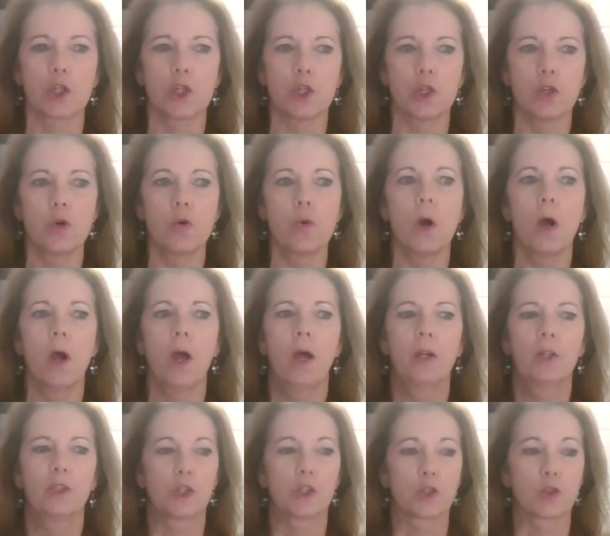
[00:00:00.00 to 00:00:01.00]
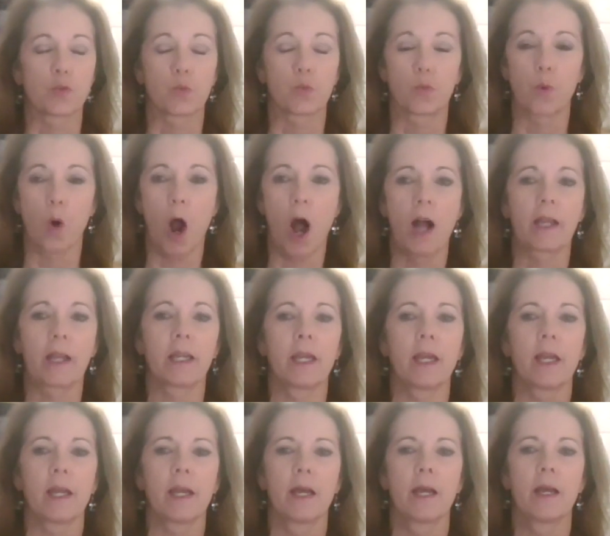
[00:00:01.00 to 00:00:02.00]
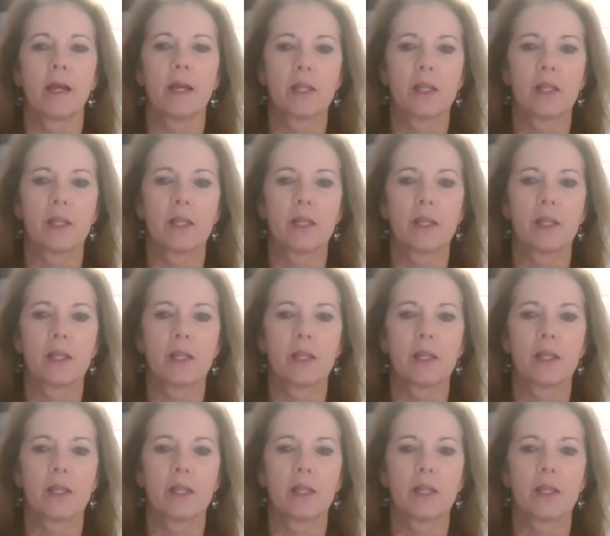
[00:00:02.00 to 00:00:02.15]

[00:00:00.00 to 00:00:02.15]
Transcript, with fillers: two just rocking